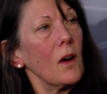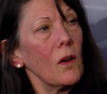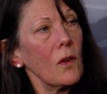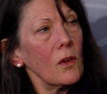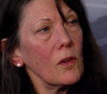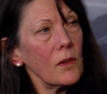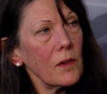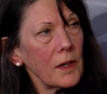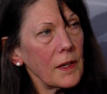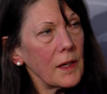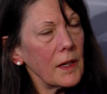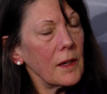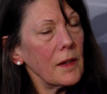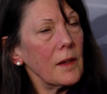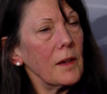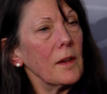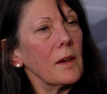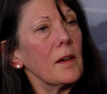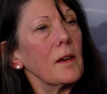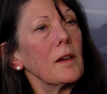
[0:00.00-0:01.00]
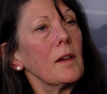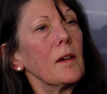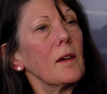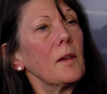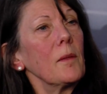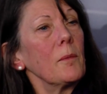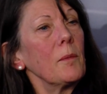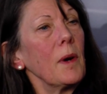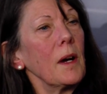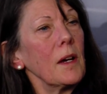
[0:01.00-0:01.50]
only
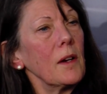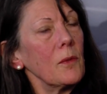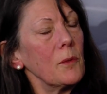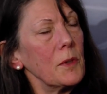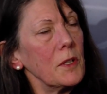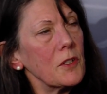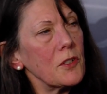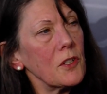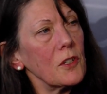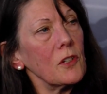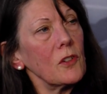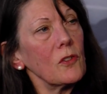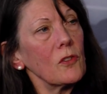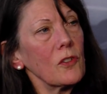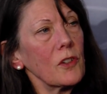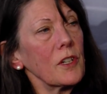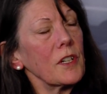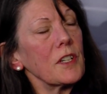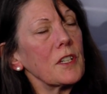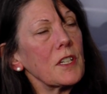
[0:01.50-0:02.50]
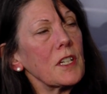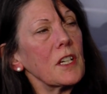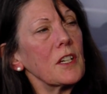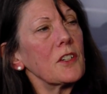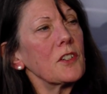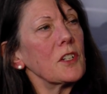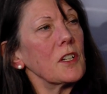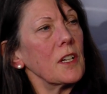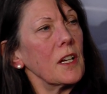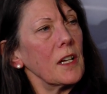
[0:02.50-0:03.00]
by a regional
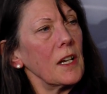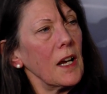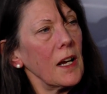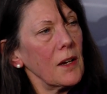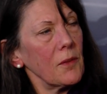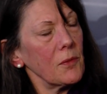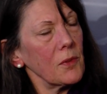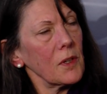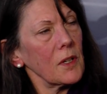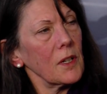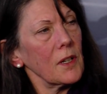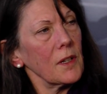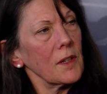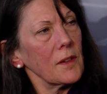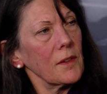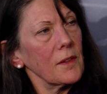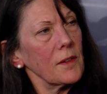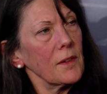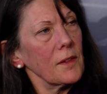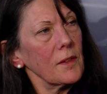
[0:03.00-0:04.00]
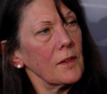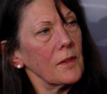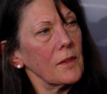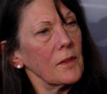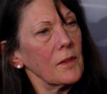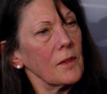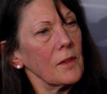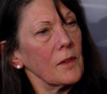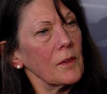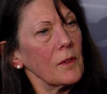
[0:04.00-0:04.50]
organization in Africa
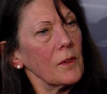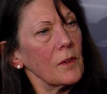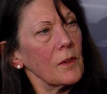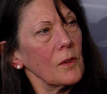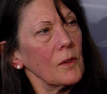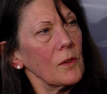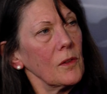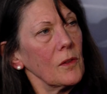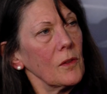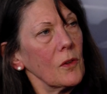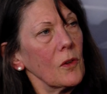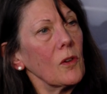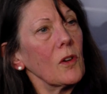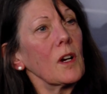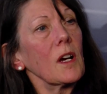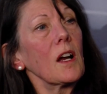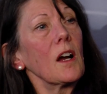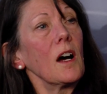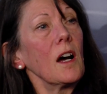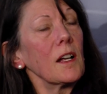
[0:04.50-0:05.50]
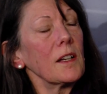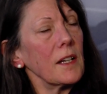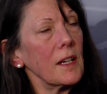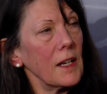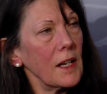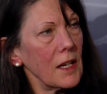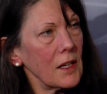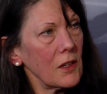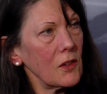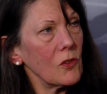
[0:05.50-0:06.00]
or a
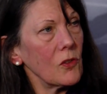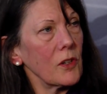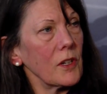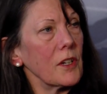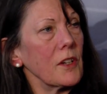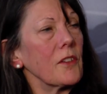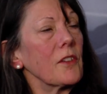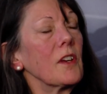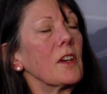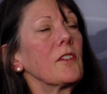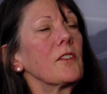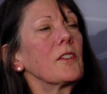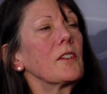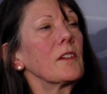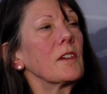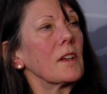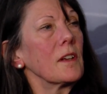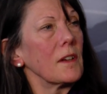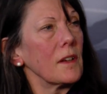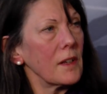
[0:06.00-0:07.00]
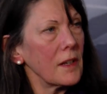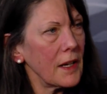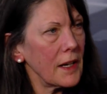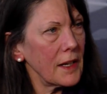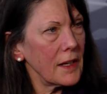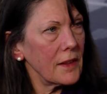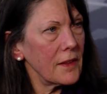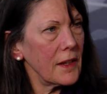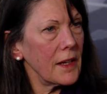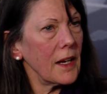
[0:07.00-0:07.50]
continental organization
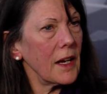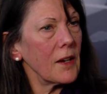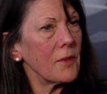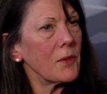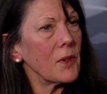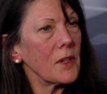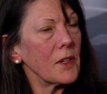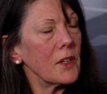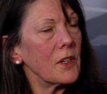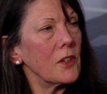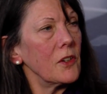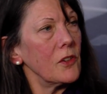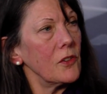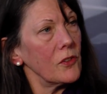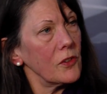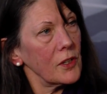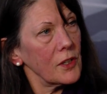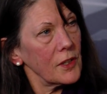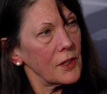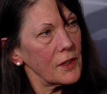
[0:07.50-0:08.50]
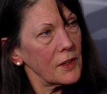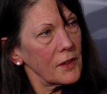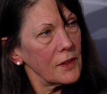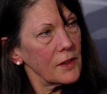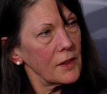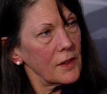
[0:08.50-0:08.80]
like the African Union?